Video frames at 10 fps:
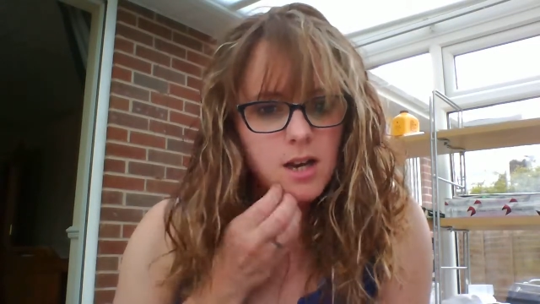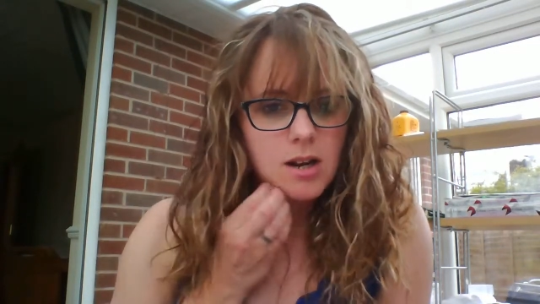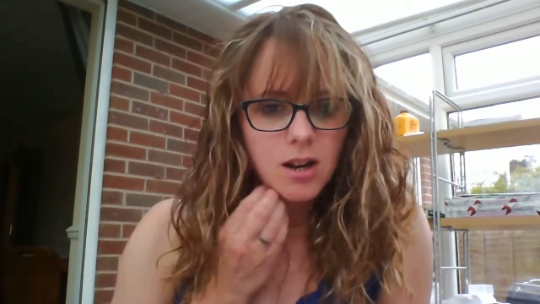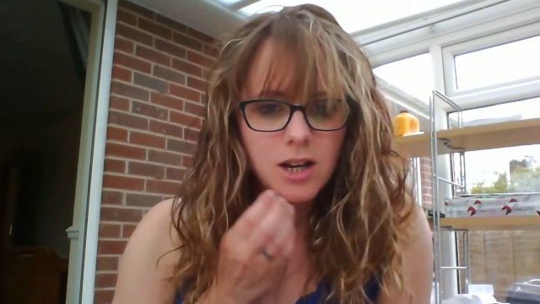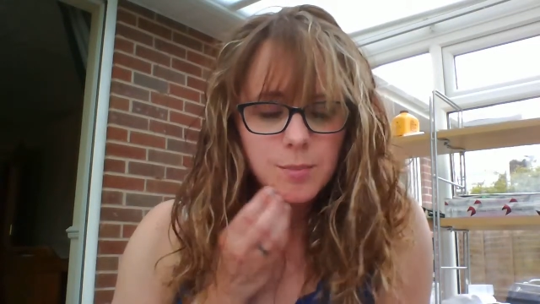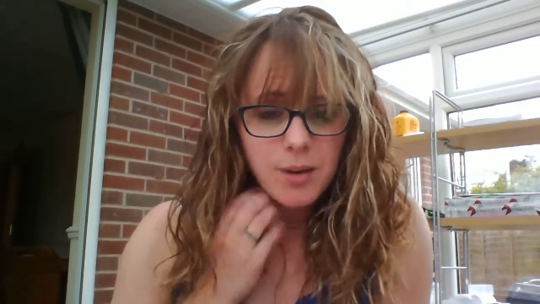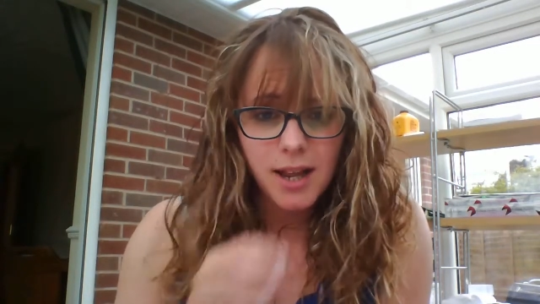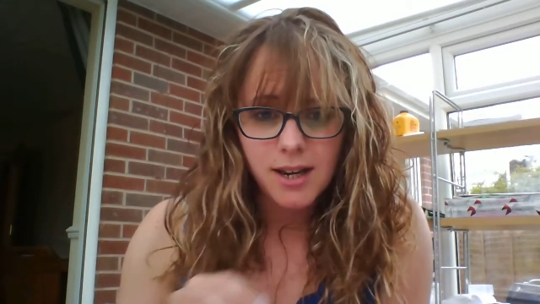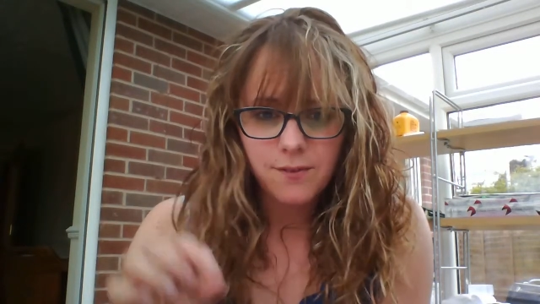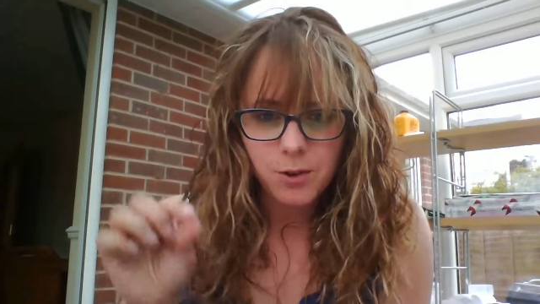like a
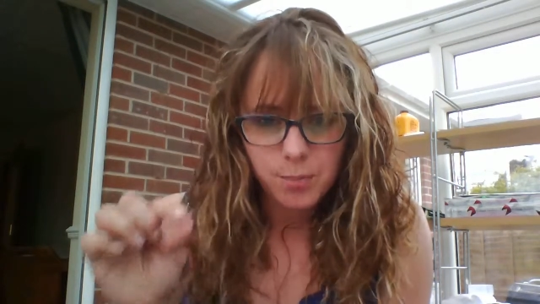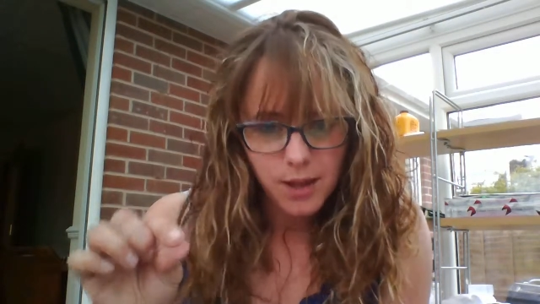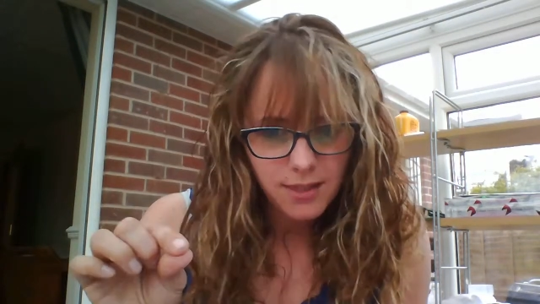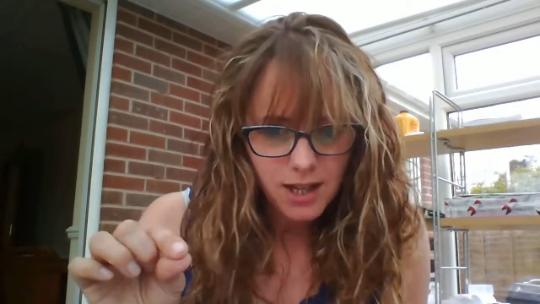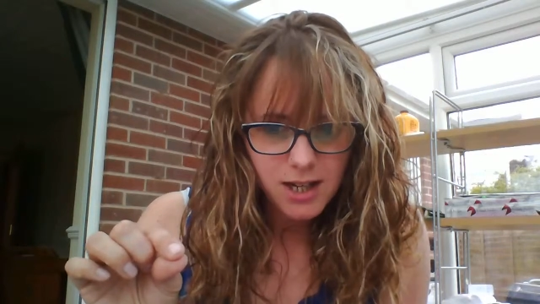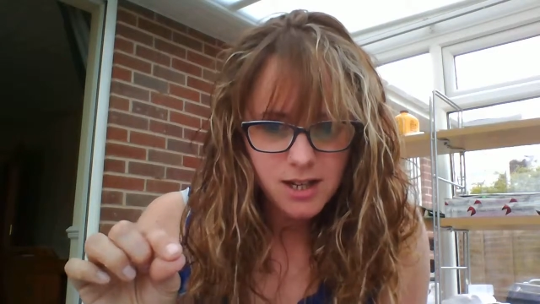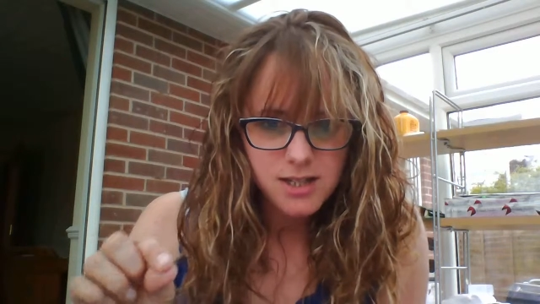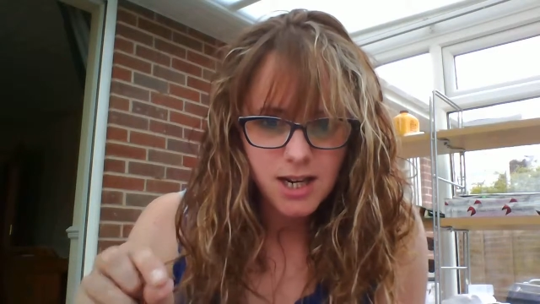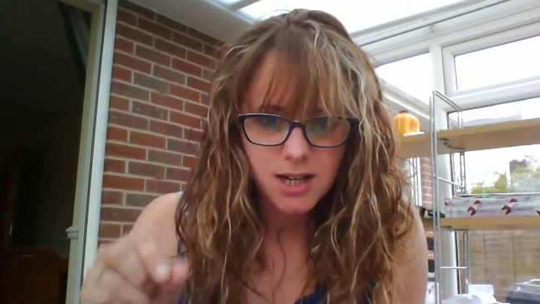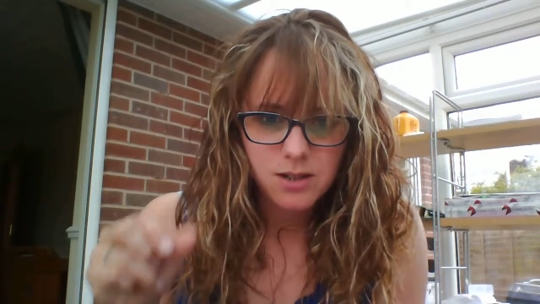plant, if you plant that little
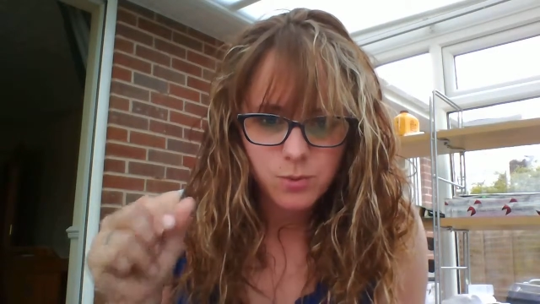seed,